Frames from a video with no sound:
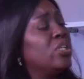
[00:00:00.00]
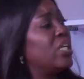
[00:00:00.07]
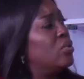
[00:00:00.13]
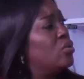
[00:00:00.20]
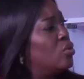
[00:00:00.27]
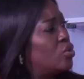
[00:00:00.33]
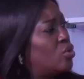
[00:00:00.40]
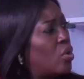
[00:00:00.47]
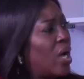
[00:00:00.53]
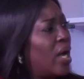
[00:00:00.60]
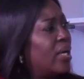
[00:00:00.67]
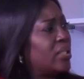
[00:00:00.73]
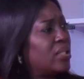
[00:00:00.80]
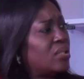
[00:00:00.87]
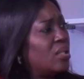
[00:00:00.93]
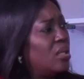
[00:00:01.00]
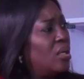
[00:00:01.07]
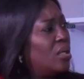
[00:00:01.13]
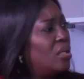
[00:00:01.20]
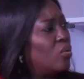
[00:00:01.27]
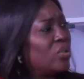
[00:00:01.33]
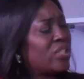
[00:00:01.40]
one that knows your heart,
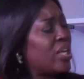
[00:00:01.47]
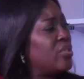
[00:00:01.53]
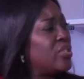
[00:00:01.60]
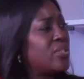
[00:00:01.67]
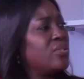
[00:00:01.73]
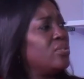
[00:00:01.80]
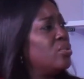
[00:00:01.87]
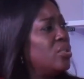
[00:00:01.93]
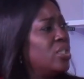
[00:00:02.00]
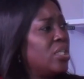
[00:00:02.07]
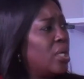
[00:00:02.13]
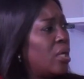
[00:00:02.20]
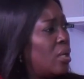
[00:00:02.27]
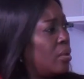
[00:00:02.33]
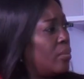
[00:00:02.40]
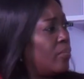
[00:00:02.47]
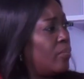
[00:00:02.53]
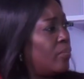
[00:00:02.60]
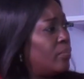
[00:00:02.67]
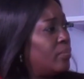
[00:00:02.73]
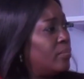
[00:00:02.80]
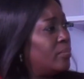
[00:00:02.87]
what are you still doing
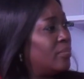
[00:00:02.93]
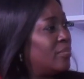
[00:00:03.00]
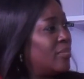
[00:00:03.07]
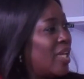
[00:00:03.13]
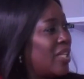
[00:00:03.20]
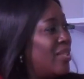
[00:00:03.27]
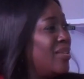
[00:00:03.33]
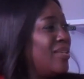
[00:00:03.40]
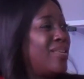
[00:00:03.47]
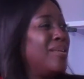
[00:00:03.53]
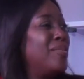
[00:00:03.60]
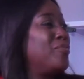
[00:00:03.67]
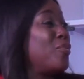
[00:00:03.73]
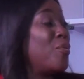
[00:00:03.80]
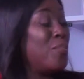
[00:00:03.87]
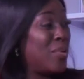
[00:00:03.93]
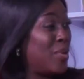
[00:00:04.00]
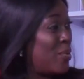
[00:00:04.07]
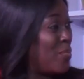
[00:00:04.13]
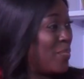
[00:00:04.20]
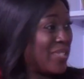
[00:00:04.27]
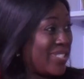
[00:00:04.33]
here? For
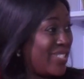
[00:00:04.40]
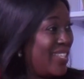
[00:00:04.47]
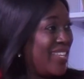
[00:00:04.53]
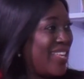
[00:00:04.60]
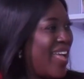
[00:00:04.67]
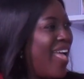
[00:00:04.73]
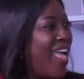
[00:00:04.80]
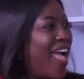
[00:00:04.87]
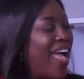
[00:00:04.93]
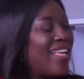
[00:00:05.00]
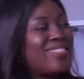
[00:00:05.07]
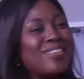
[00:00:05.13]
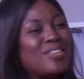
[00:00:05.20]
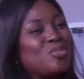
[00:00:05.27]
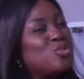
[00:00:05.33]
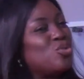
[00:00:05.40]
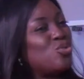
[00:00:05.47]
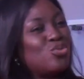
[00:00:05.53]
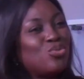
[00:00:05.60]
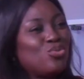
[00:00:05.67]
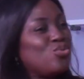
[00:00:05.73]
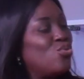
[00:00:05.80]
me, personally, I think you
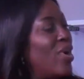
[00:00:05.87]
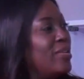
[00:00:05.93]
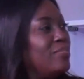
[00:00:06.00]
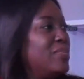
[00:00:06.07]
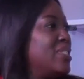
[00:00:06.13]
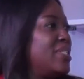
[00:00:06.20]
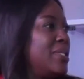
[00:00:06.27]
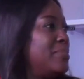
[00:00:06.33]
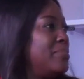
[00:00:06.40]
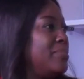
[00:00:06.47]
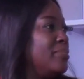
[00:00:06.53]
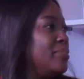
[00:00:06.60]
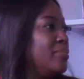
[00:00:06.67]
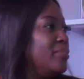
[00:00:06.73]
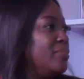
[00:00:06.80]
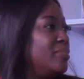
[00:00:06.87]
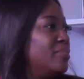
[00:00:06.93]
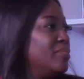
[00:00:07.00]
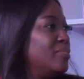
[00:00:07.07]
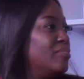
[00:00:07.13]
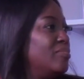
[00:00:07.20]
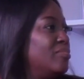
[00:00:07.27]
should go and meet
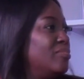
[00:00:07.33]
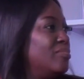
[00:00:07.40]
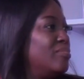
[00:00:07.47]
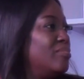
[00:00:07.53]
him.